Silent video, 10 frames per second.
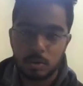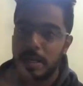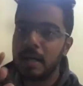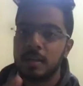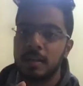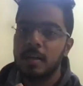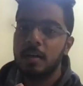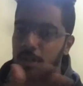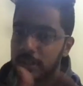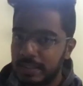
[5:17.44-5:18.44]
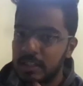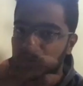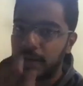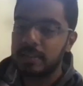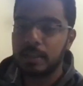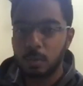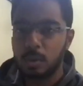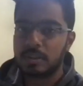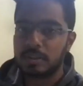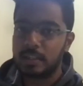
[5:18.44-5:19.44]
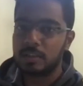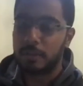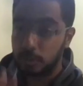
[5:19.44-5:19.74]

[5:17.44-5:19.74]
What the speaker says: So that 1 satisfies and 2 doesn't satisfy.